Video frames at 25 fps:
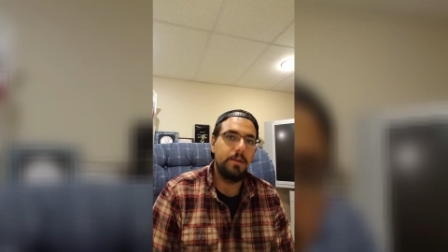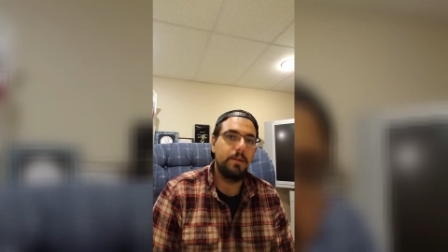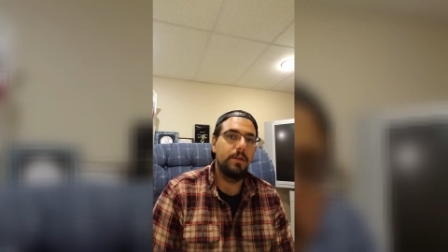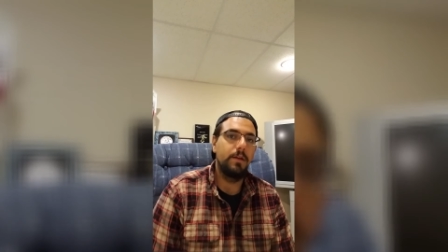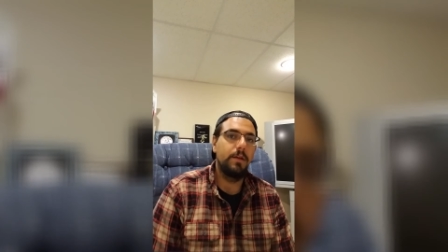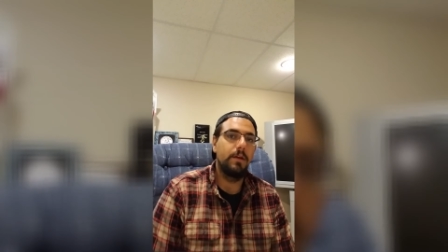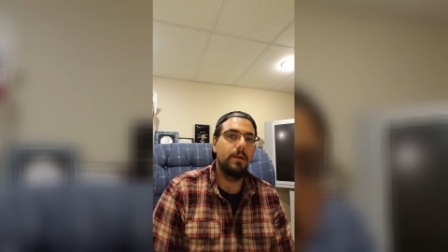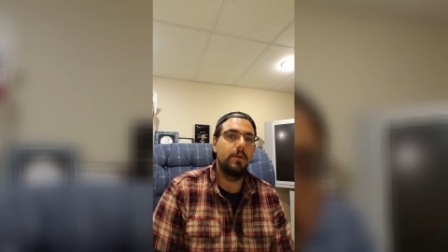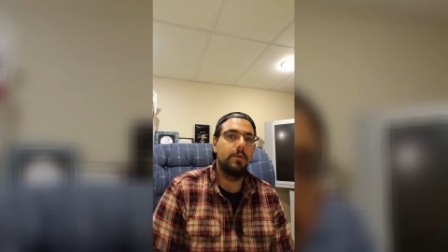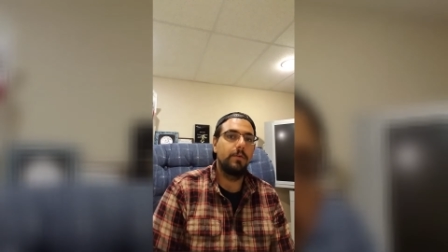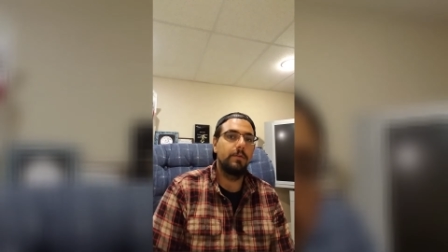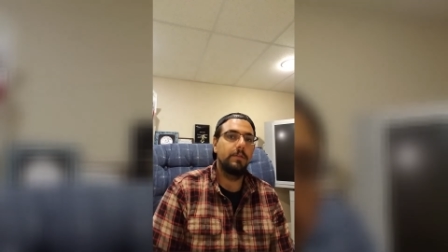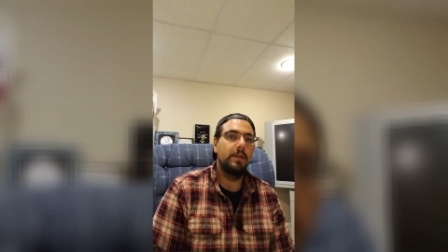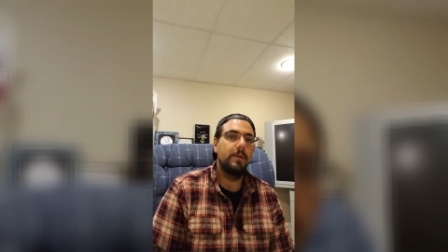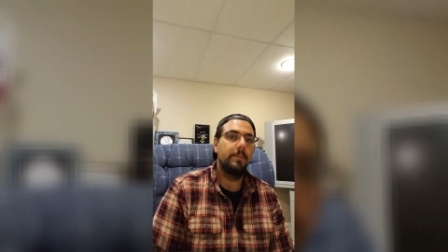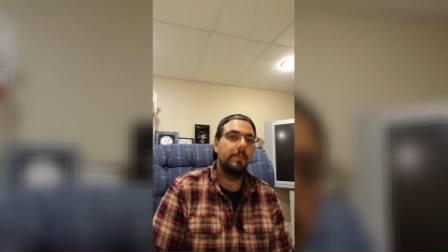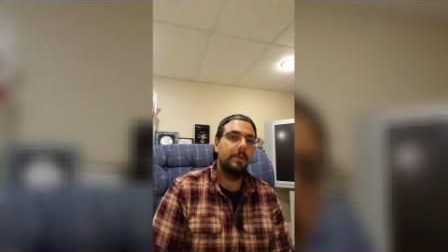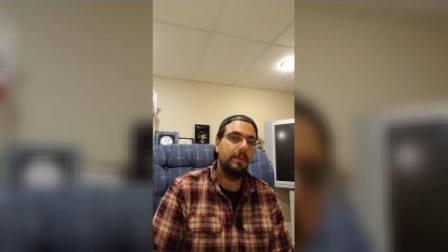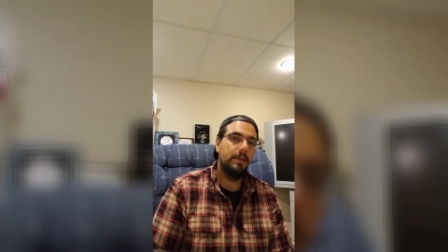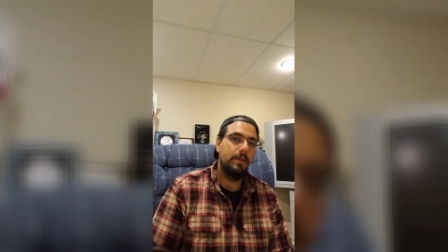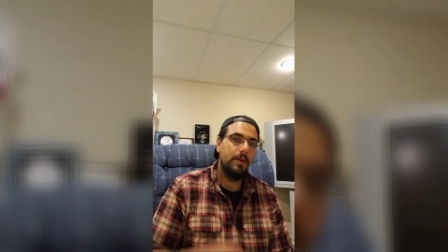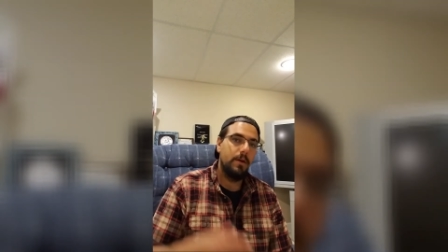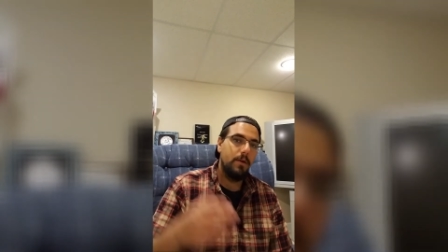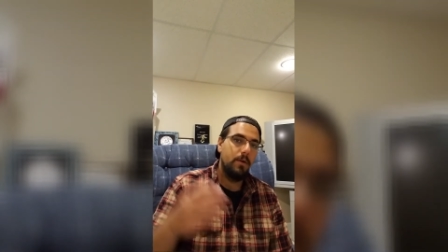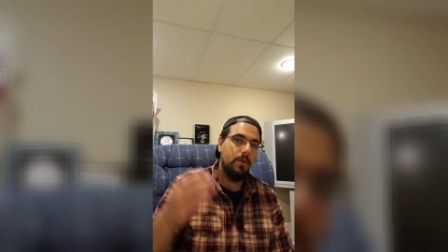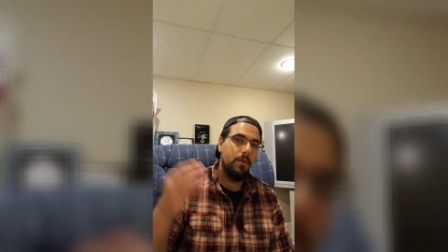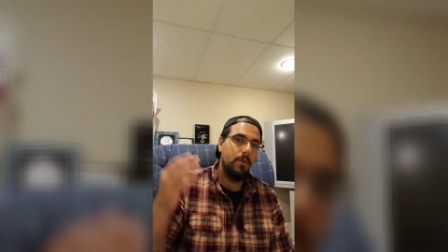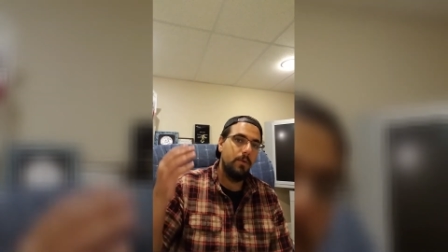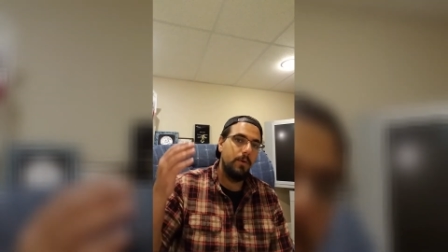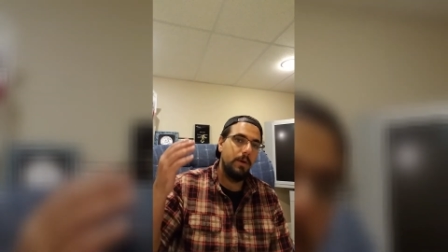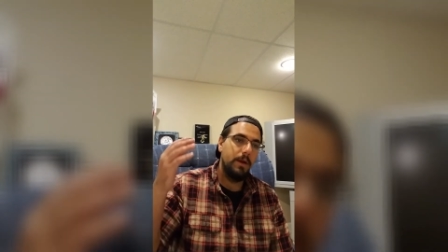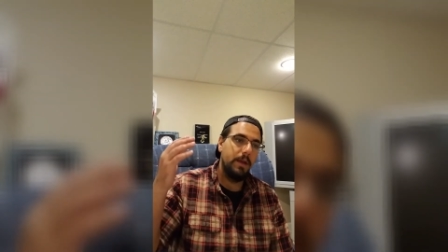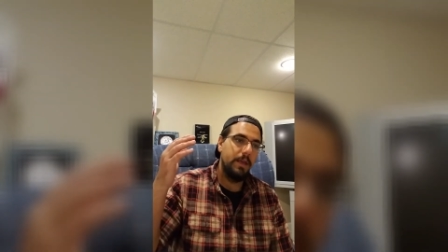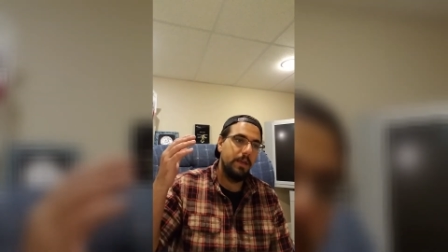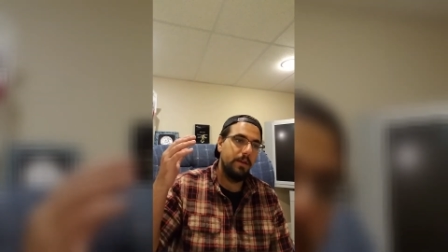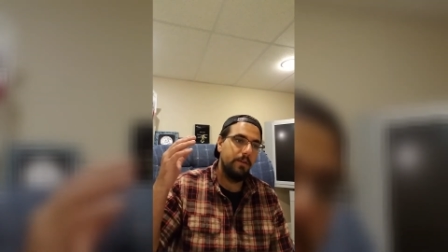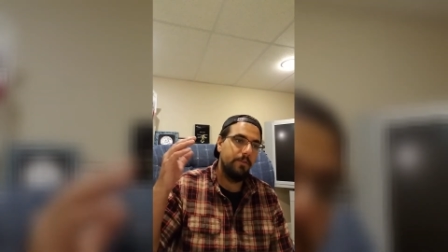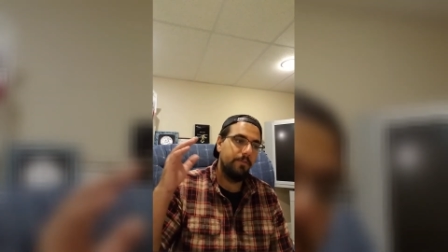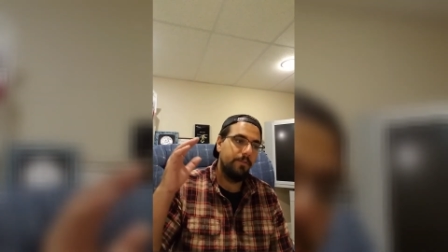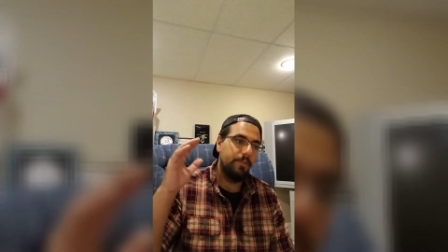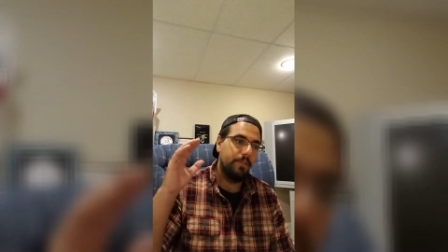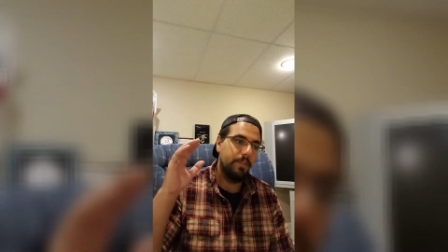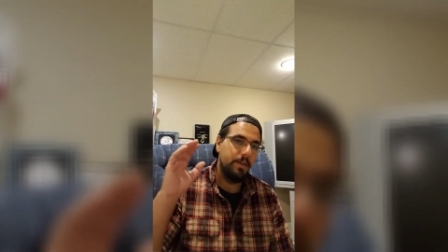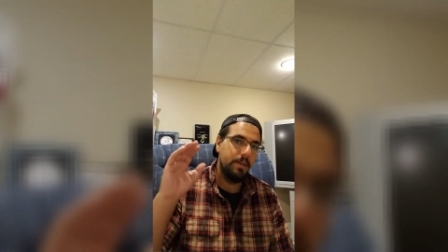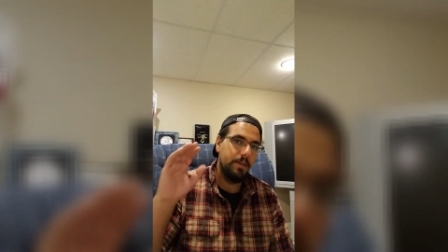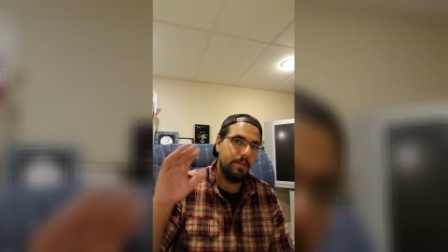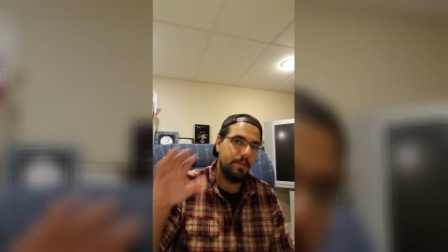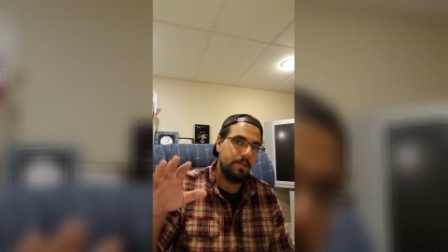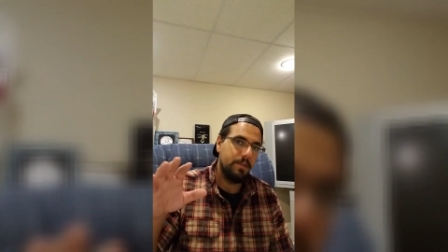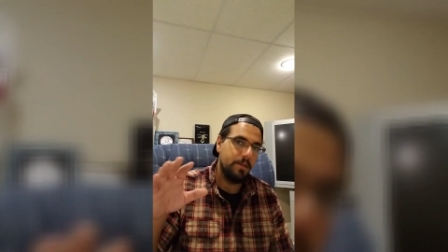You know, let me know if
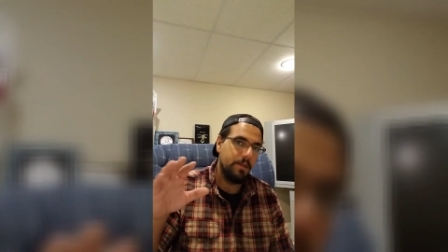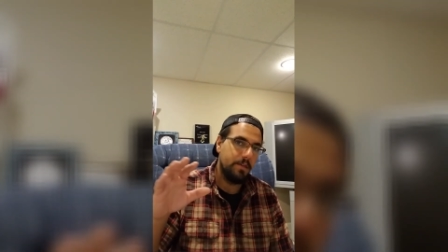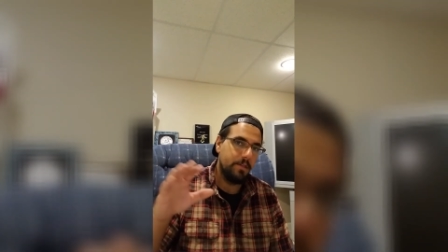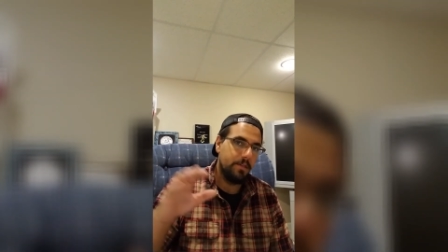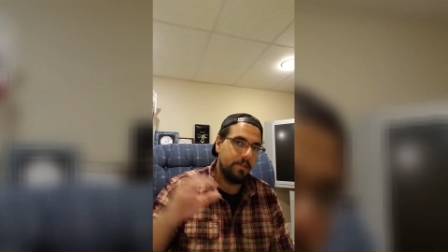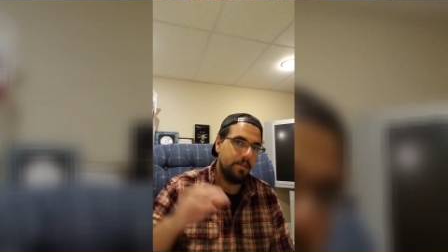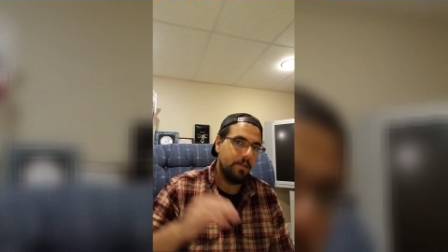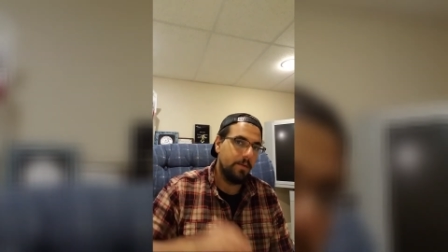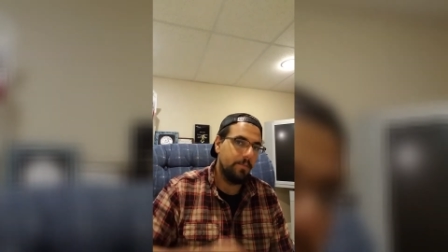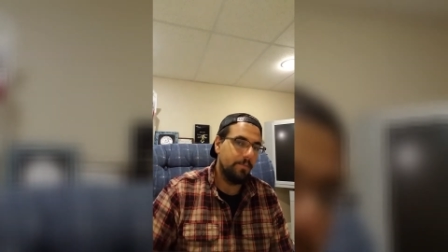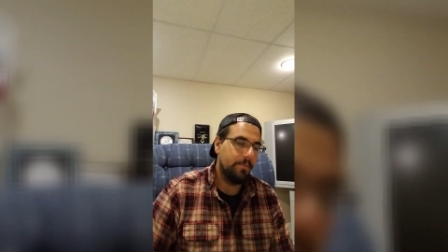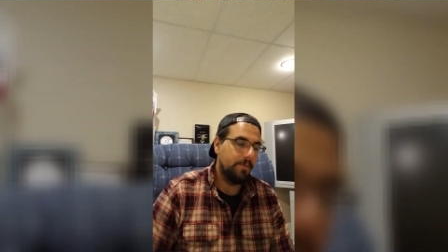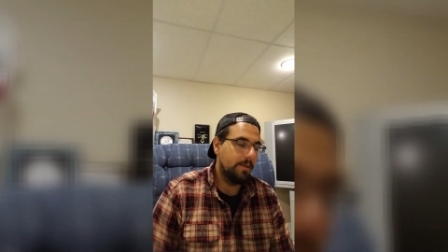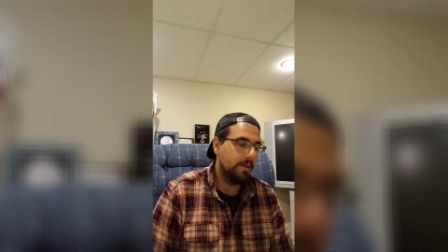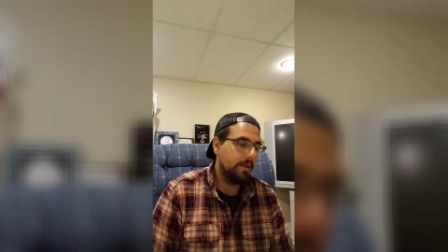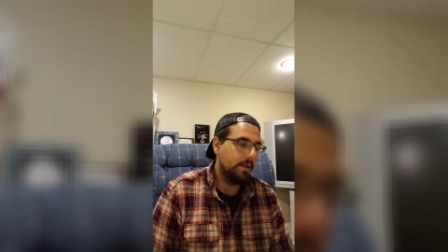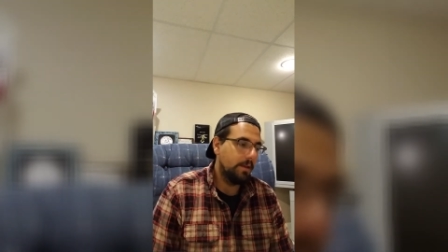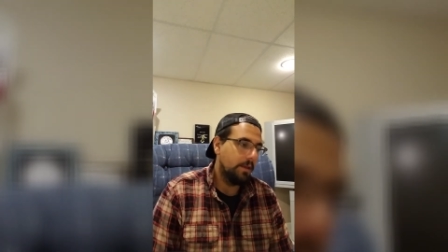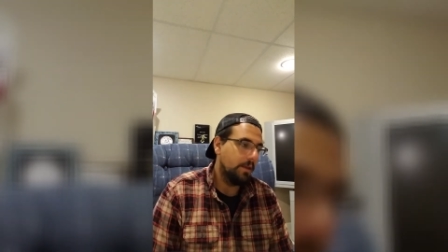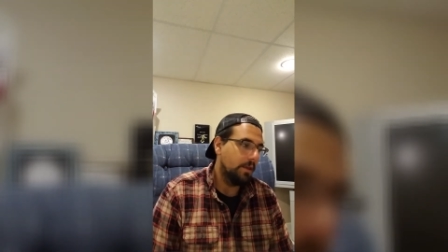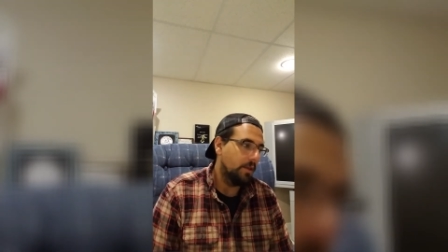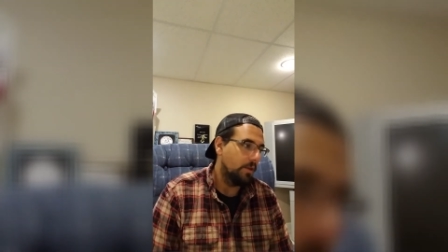this is something